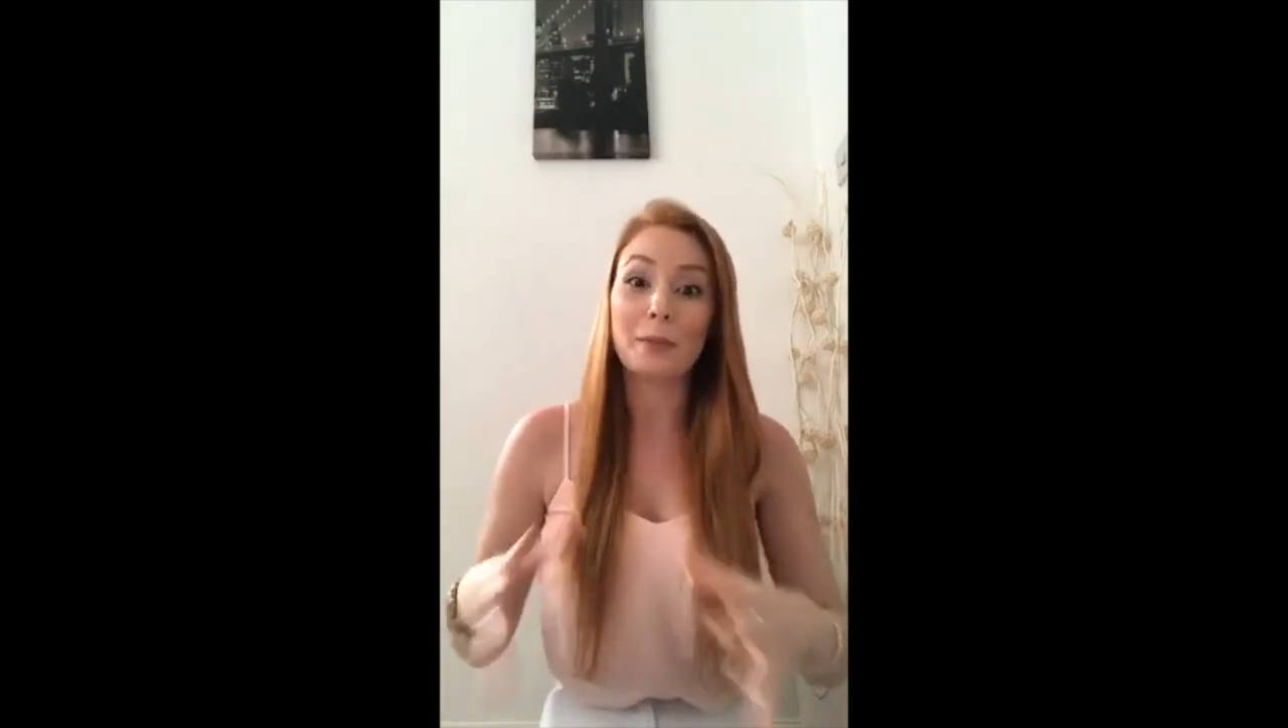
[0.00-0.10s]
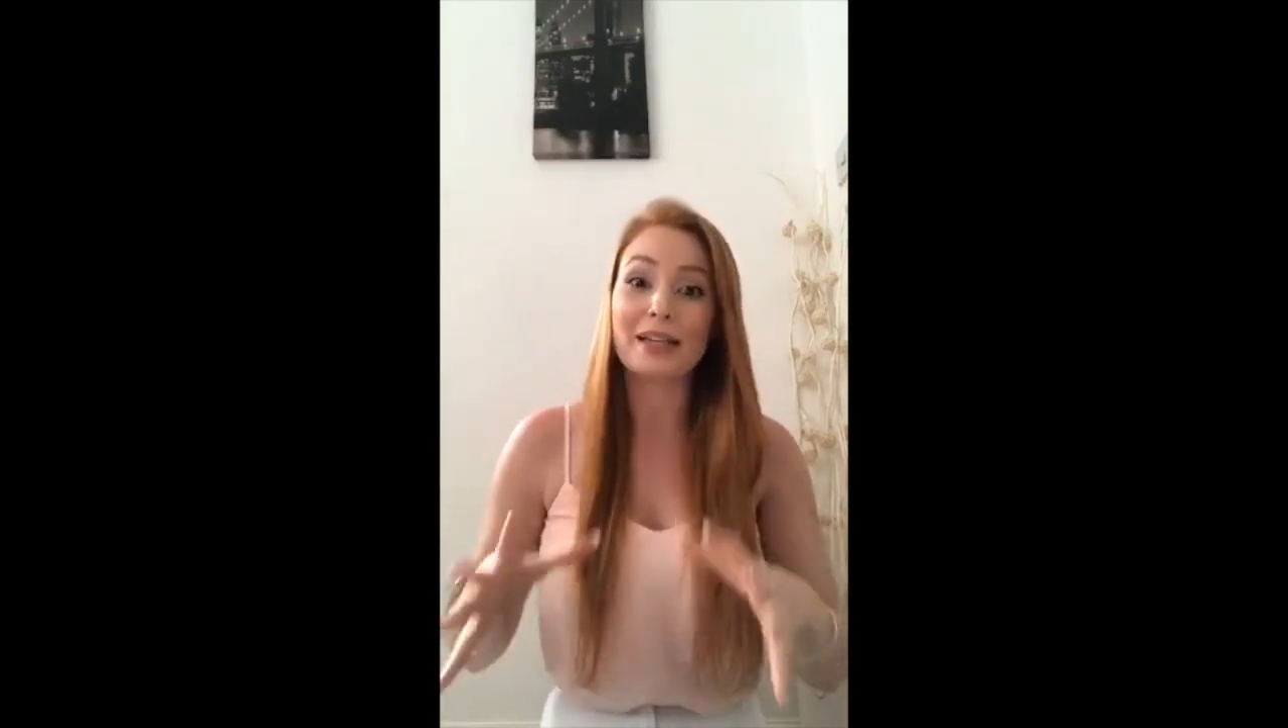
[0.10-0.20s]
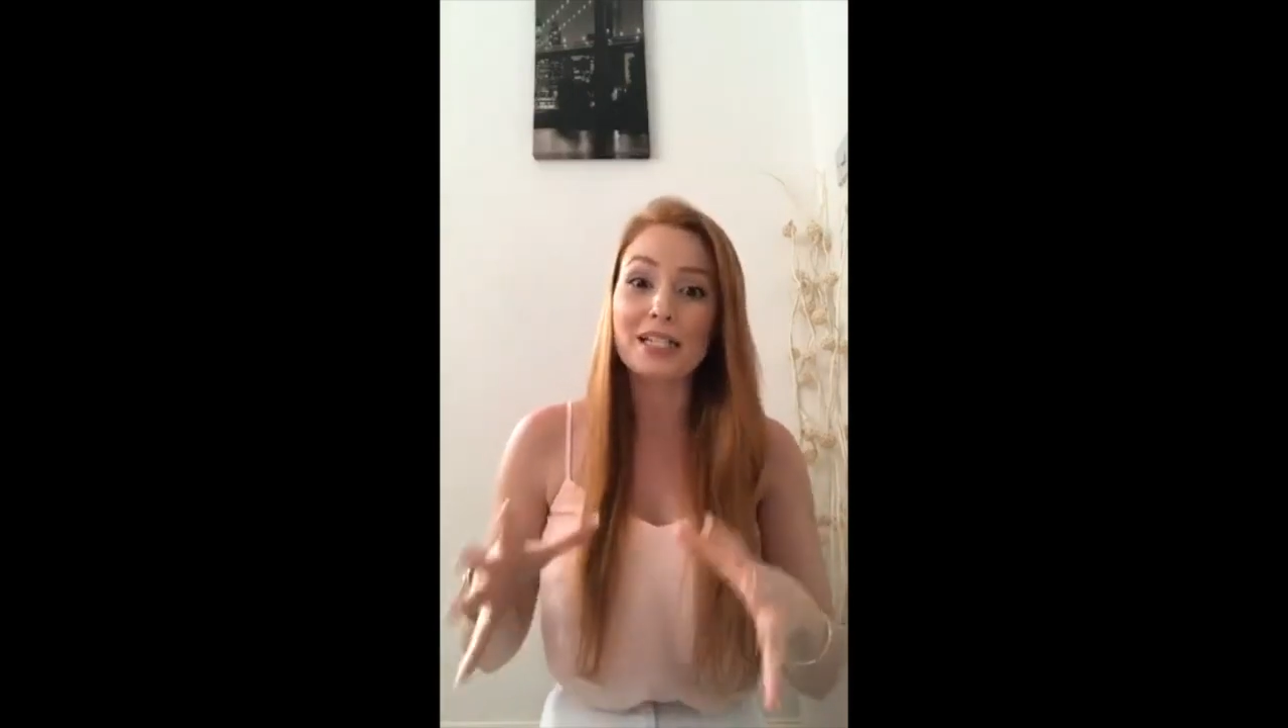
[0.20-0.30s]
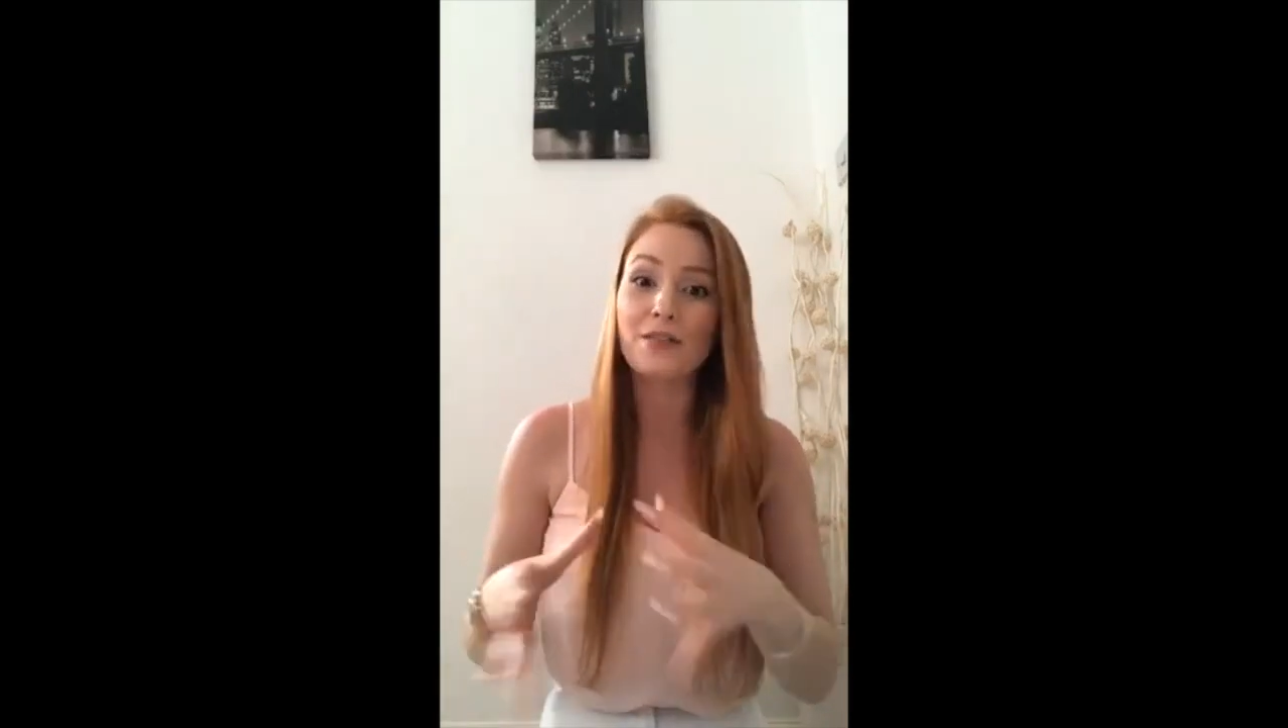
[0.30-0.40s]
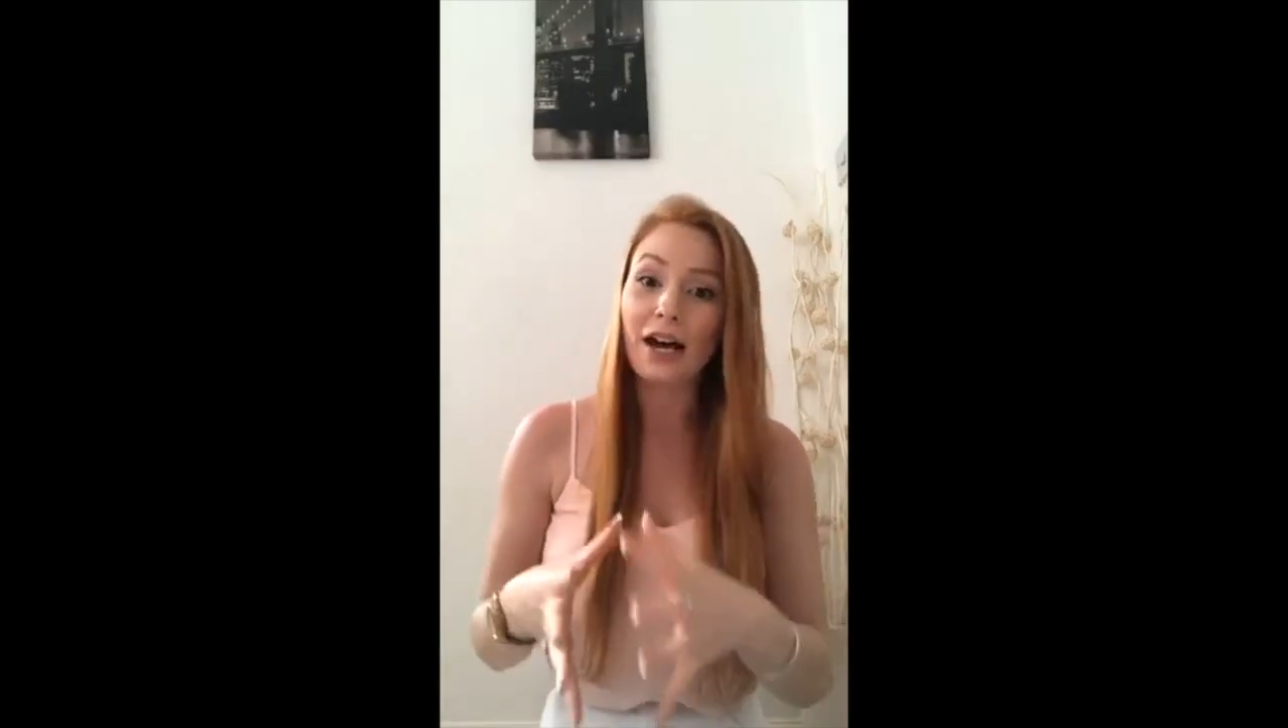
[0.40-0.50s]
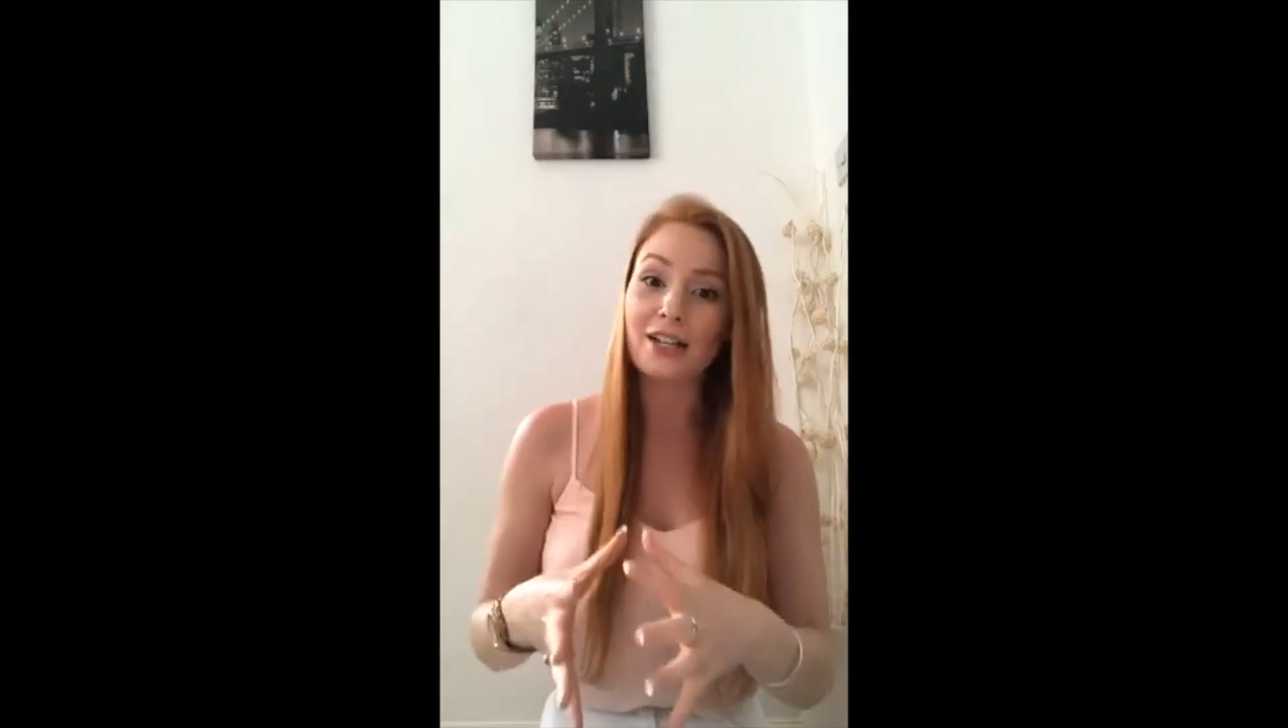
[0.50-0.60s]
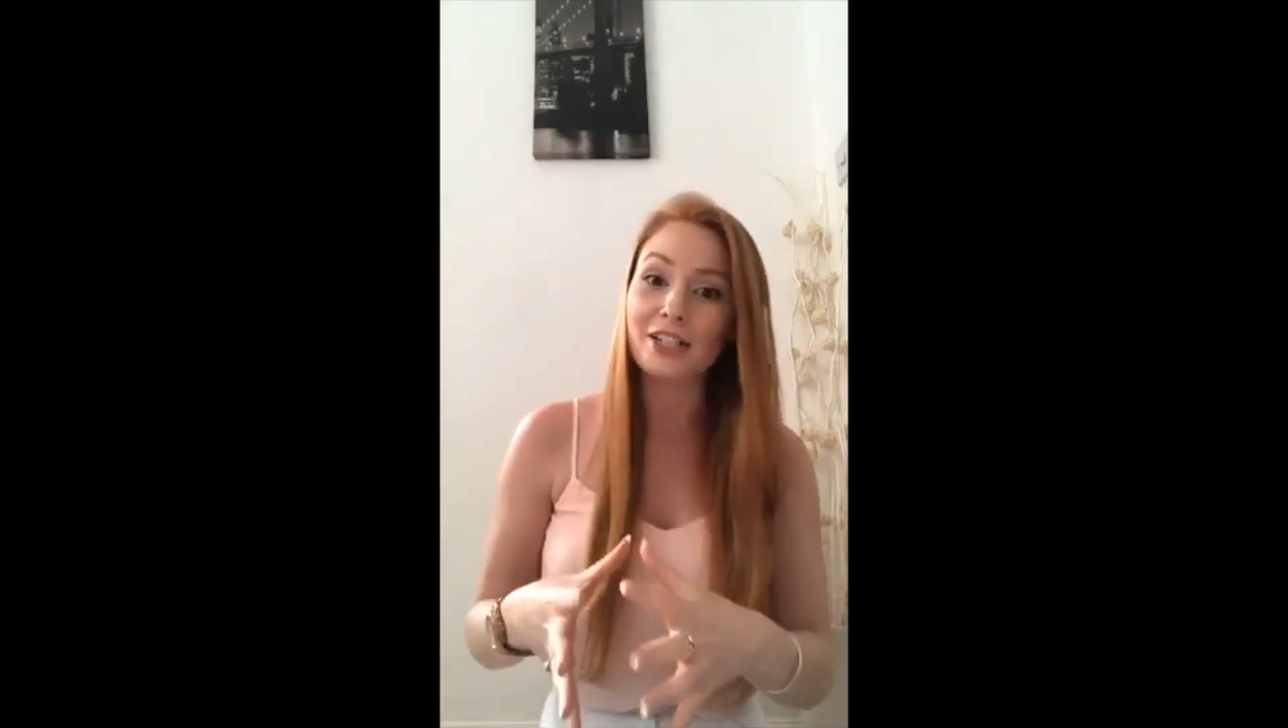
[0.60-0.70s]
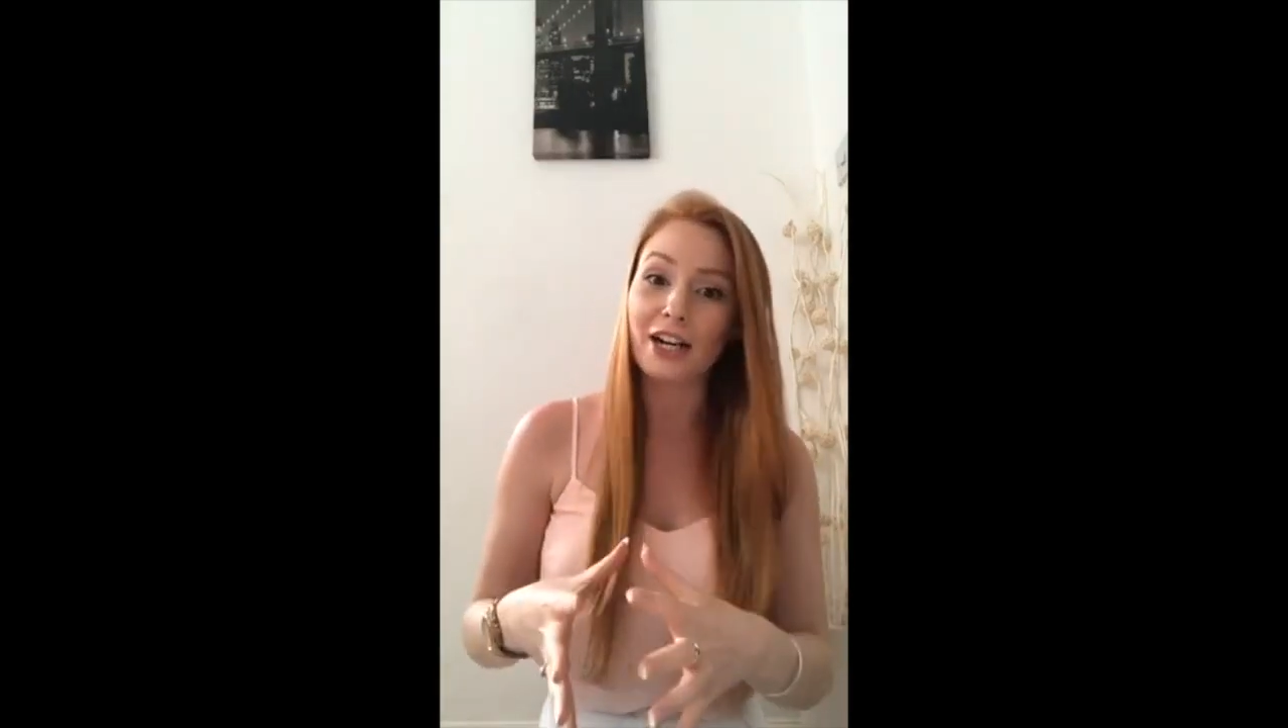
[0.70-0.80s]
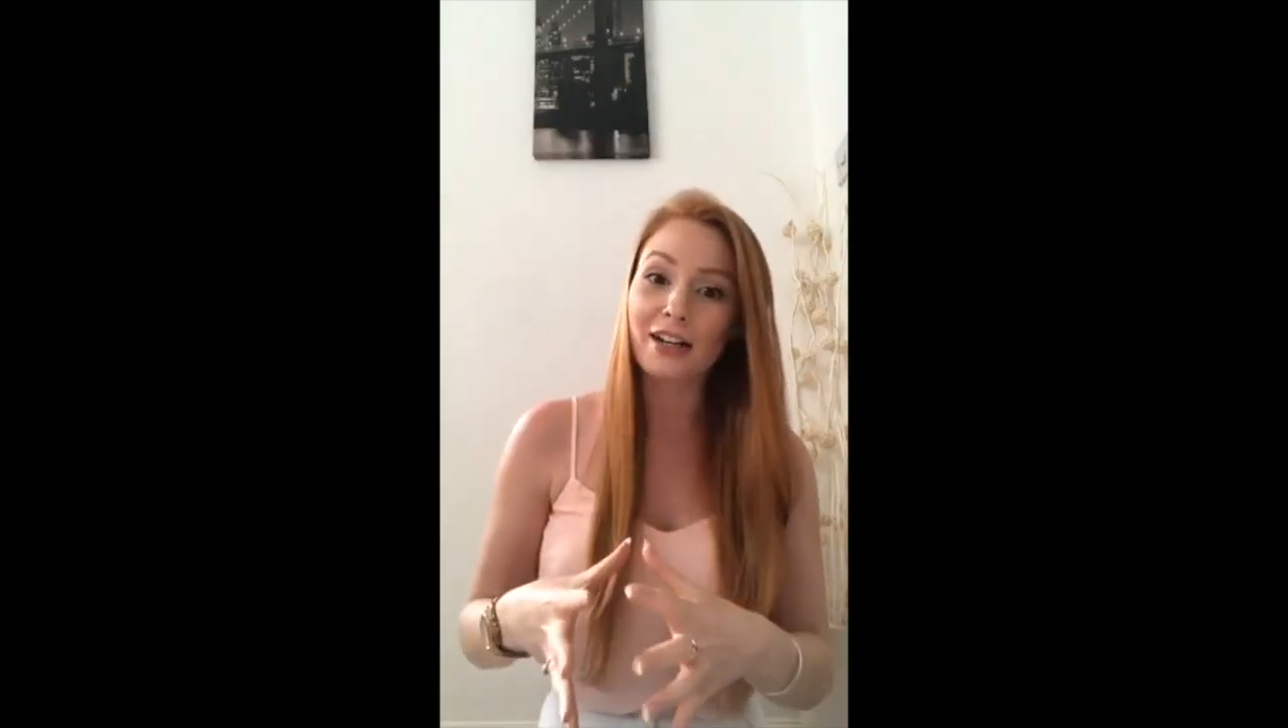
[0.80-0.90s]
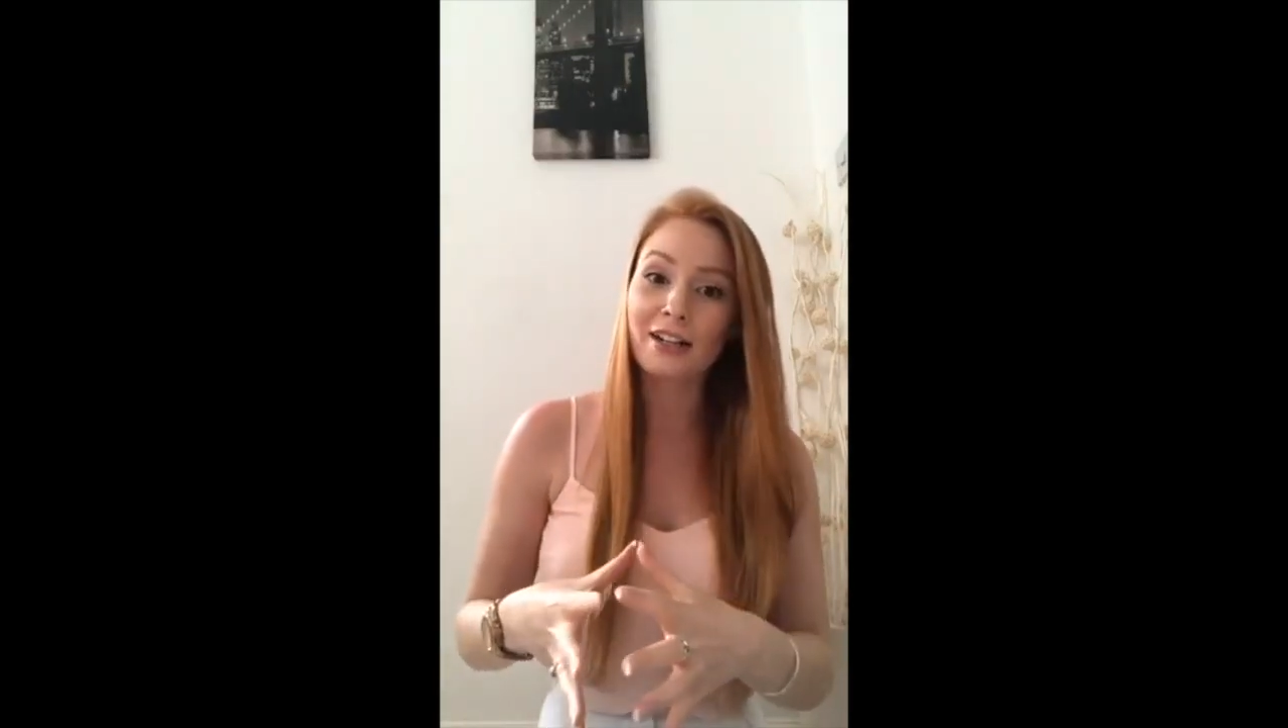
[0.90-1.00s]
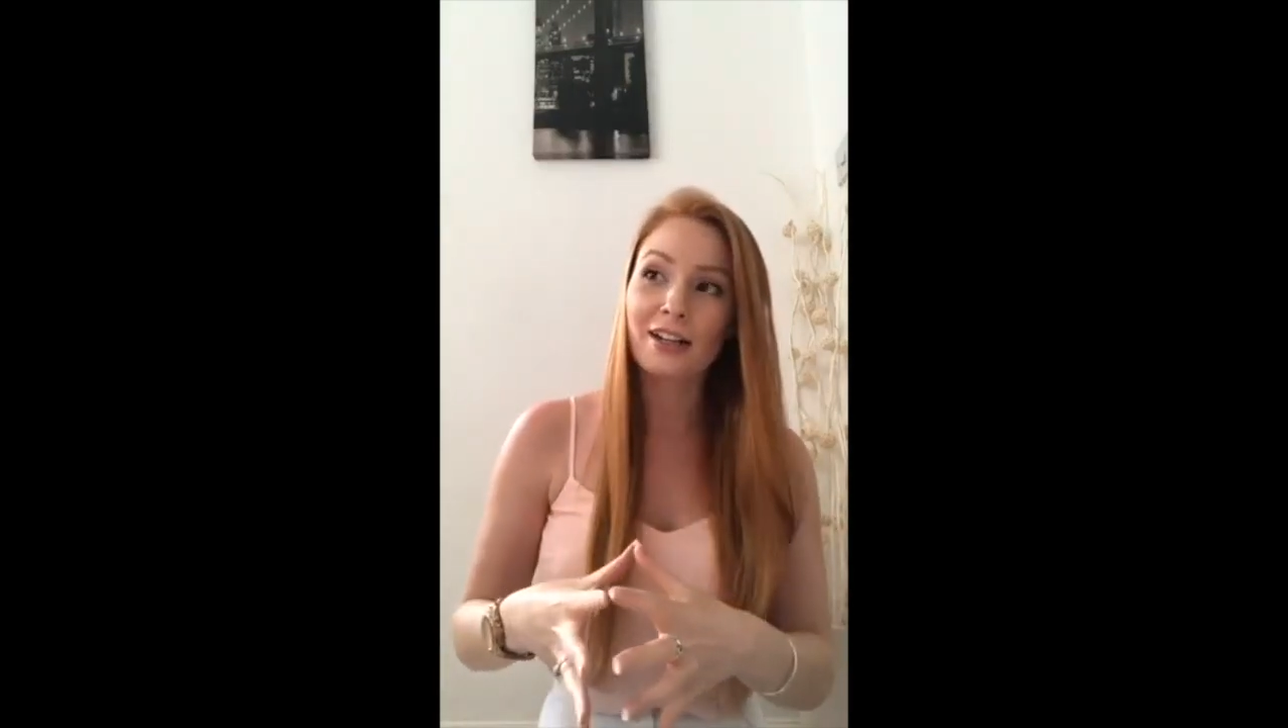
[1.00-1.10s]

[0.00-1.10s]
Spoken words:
biggest factor